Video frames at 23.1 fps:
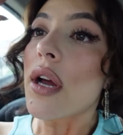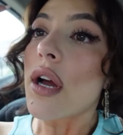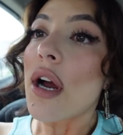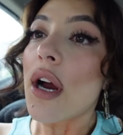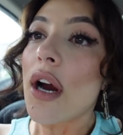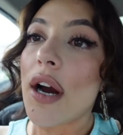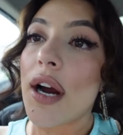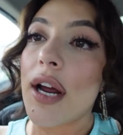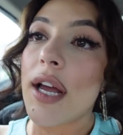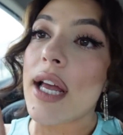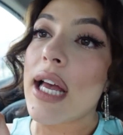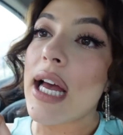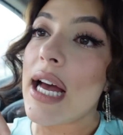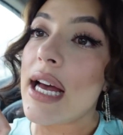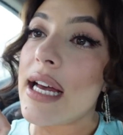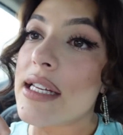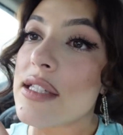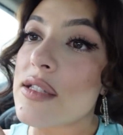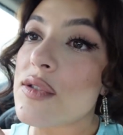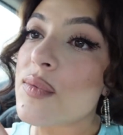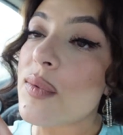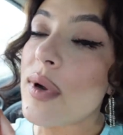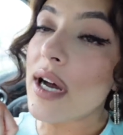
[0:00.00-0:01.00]
Alright
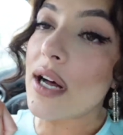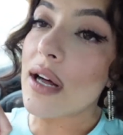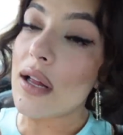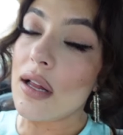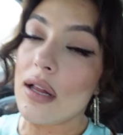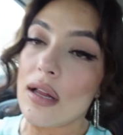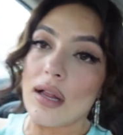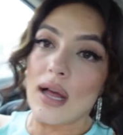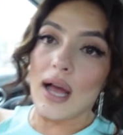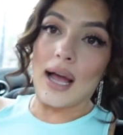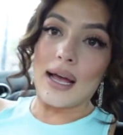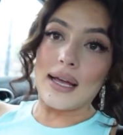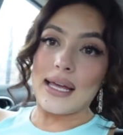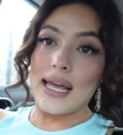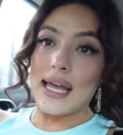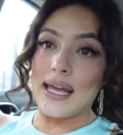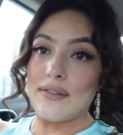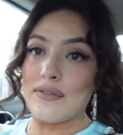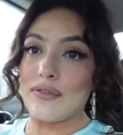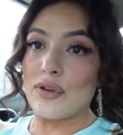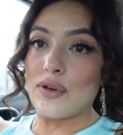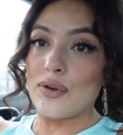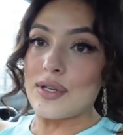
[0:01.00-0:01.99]
guys, well, I
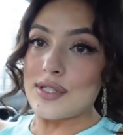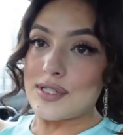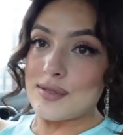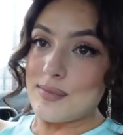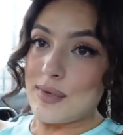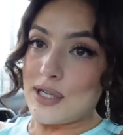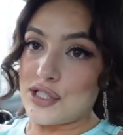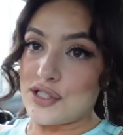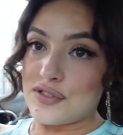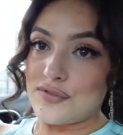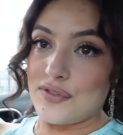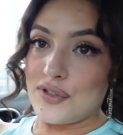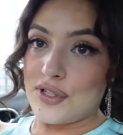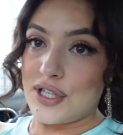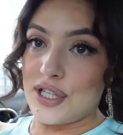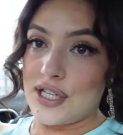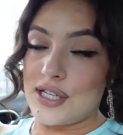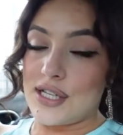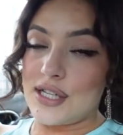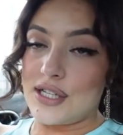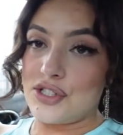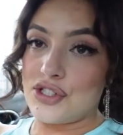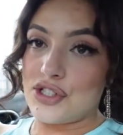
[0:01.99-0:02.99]
gave you as much
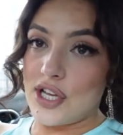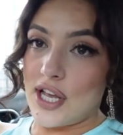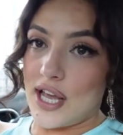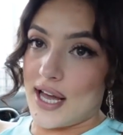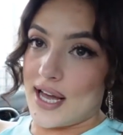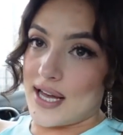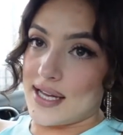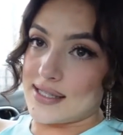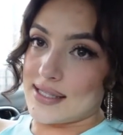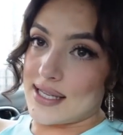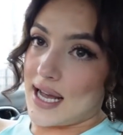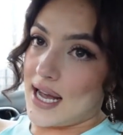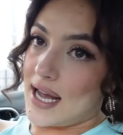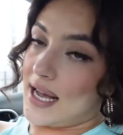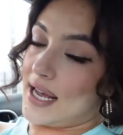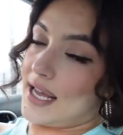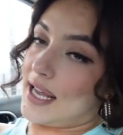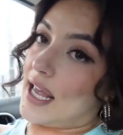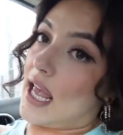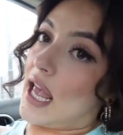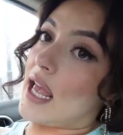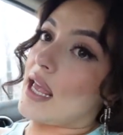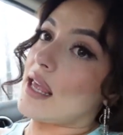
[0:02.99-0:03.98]
footage as I